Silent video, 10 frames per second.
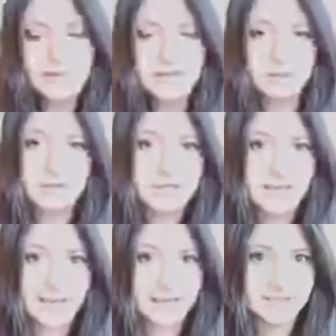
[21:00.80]
in all of
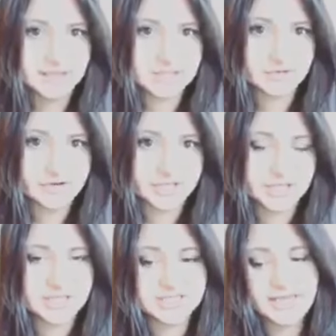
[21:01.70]
that in that scripture
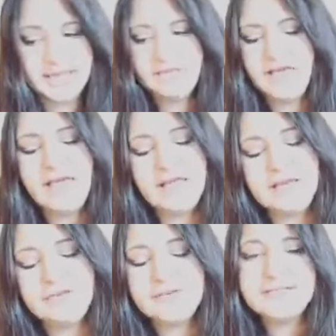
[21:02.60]
does that give
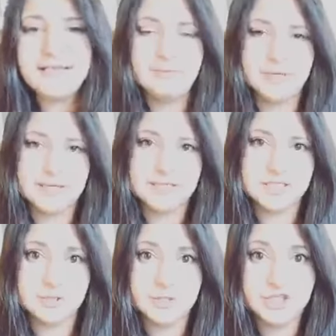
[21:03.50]
any resemblance
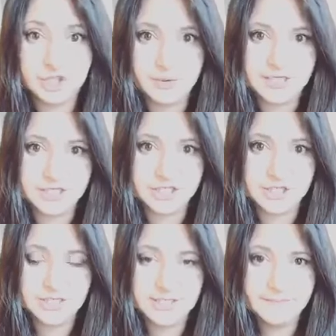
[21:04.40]
to a Jewish
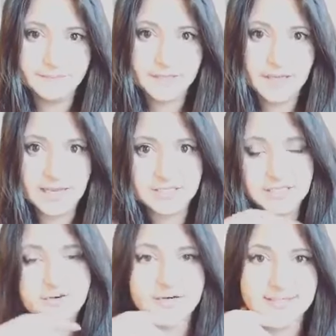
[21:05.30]

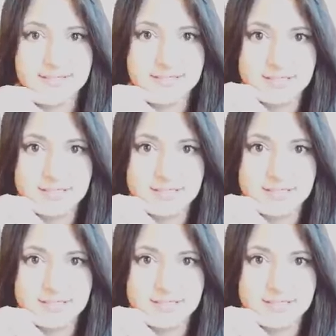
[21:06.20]
antichrist?